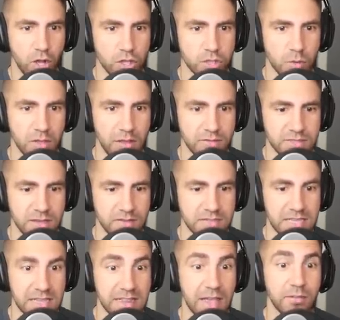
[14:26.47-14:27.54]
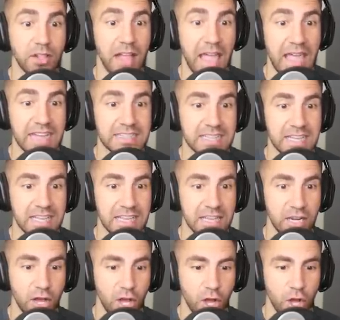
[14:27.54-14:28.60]
So we're level 17, level
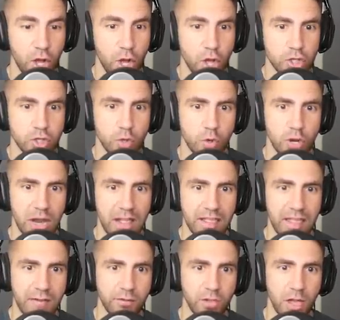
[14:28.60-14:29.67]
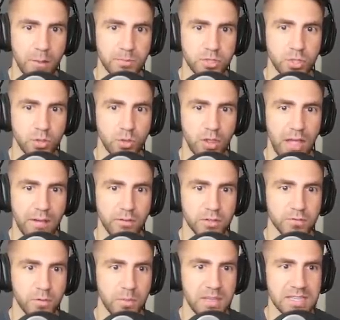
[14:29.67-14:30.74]
18. Dude, could I level up 2
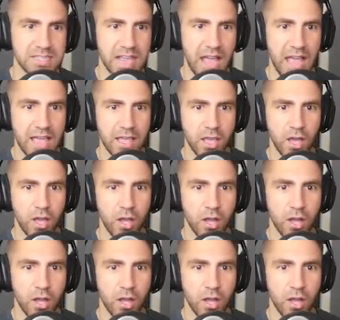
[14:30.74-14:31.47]
levels from this guy?